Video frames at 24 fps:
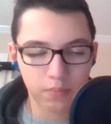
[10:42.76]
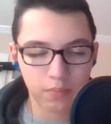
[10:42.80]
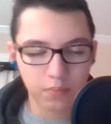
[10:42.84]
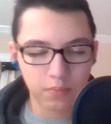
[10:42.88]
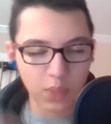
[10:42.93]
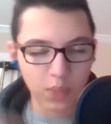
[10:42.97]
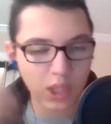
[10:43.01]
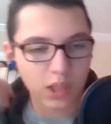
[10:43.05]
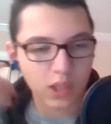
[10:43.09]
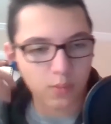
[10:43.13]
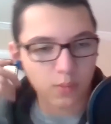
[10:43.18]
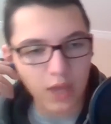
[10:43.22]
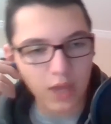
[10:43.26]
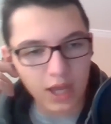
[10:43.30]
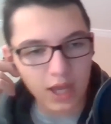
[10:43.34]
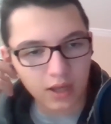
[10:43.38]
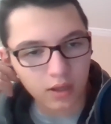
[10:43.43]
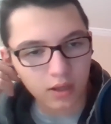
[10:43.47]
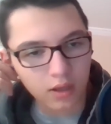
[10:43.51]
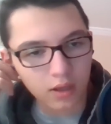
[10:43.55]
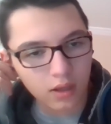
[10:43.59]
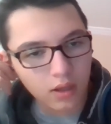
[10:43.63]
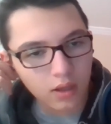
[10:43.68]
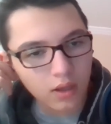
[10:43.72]
pay them
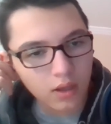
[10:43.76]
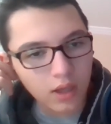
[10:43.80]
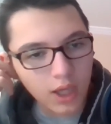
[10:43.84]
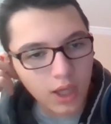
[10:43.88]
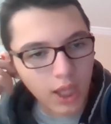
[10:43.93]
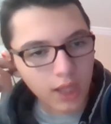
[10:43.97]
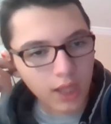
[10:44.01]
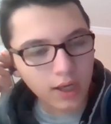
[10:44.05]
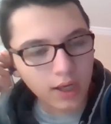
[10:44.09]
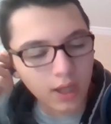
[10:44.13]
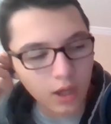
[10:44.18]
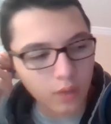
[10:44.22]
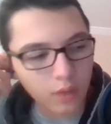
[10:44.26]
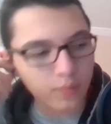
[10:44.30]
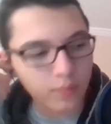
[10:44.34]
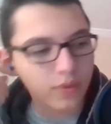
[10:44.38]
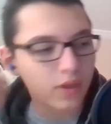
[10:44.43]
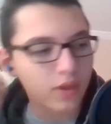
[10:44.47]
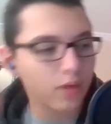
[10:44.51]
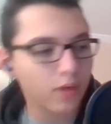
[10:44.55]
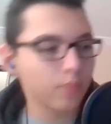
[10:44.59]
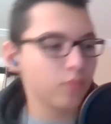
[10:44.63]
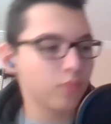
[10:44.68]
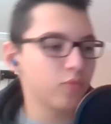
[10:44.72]
back and help
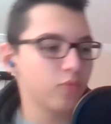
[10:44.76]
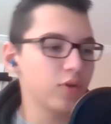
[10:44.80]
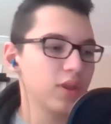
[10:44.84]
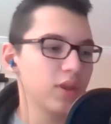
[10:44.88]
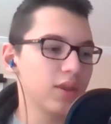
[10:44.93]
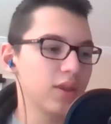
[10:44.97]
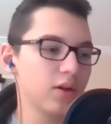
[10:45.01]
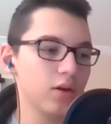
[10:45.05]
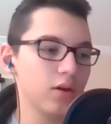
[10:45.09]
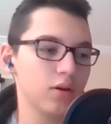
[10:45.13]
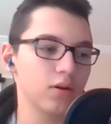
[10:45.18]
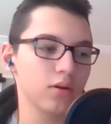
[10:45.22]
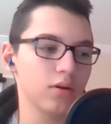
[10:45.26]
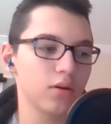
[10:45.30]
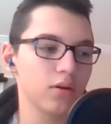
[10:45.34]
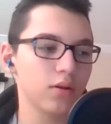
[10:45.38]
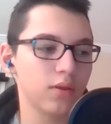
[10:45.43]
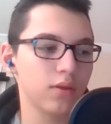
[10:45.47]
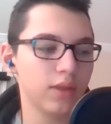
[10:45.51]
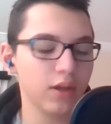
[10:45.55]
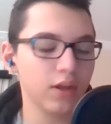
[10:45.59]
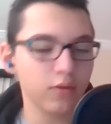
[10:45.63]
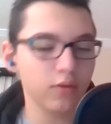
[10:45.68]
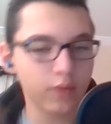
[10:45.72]
them win their
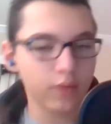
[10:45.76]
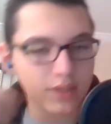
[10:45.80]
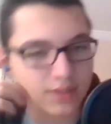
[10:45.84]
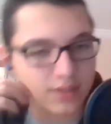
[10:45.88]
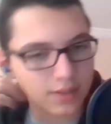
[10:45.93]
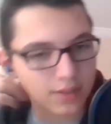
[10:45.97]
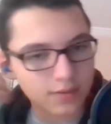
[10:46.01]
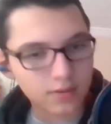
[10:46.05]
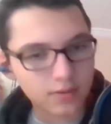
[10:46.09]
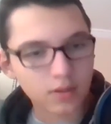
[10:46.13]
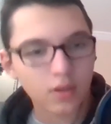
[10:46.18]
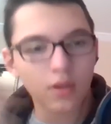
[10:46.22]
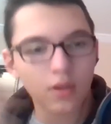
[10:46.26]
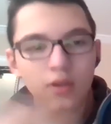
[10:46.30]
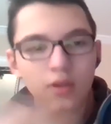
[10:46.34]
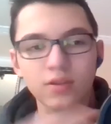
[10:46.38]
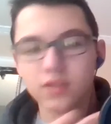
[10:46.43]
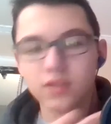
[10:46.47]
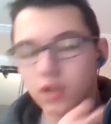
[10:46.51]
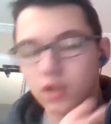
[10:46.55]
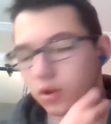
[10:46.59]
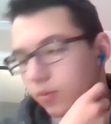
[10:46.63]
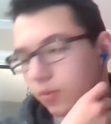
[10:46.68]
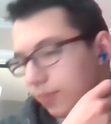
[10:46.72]
their races.
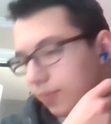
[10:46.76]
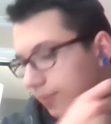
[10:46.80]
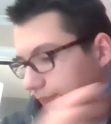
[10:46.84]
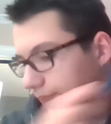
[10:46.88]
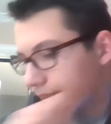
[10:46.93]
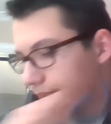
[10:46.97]
So